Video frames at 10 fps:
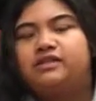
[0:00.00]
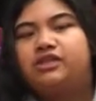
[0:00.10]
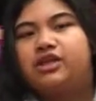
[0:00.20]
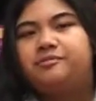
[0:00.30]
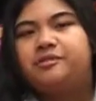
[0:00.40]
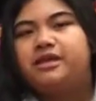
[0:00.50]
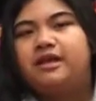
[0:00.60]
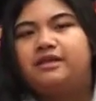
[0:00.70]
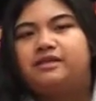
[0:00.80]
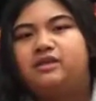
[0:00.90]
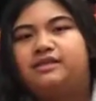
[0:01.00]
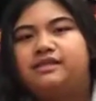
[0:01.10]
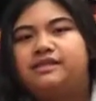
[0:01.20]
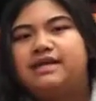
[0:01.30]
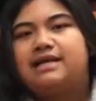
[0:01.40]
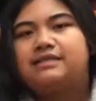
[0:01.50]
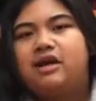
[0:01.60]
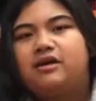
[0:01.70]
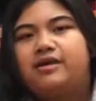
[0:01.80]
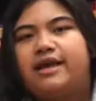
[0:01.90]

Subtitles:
chips and salty snacks aisle